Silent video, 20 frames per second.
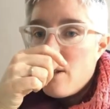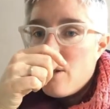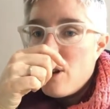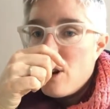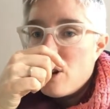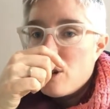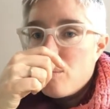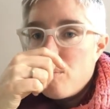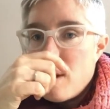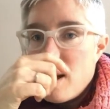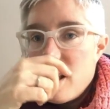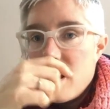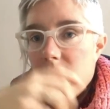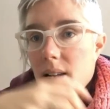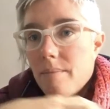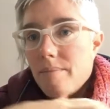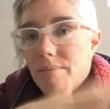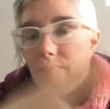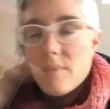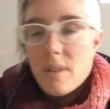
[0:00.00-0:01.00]
there's been,
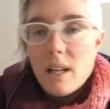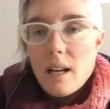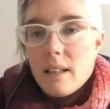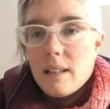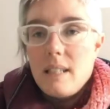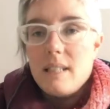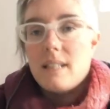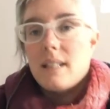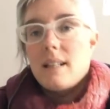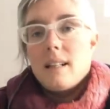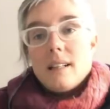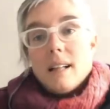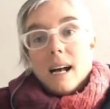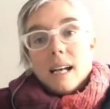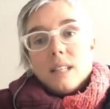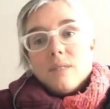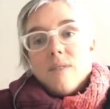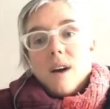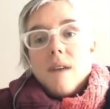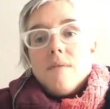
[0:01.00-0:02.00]
at least in the
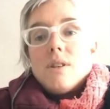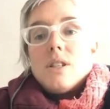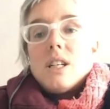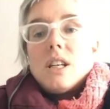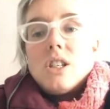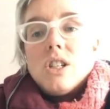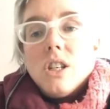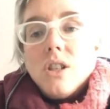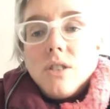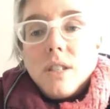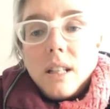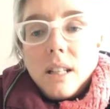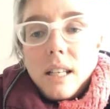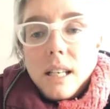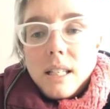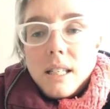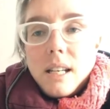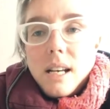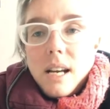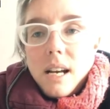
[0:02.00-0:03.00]
last 5 or 6 years at
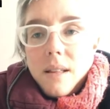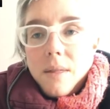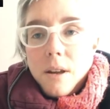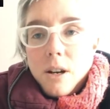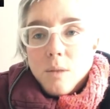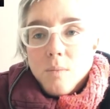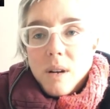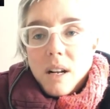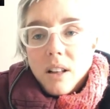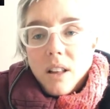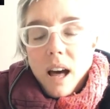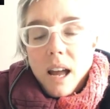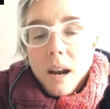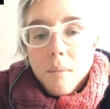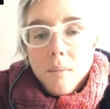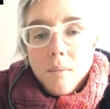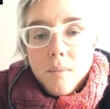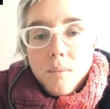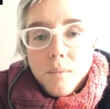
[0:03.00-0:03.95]
least, there's been a lot of